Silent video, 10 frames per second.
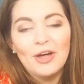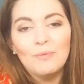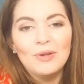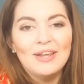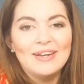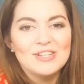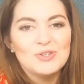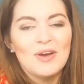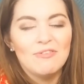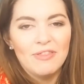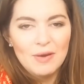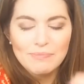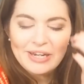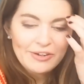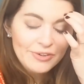I will link to everything
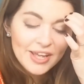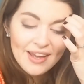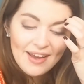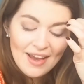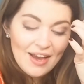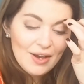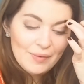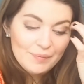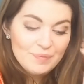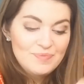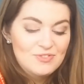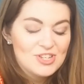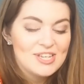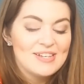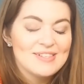below.
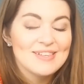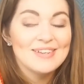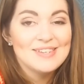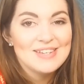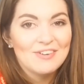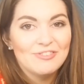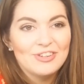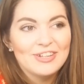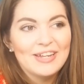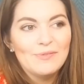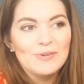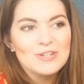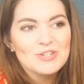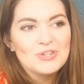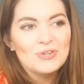She is definitely one
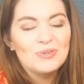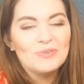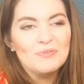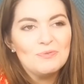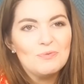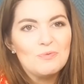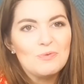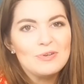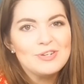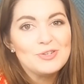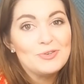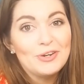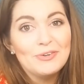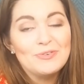to know.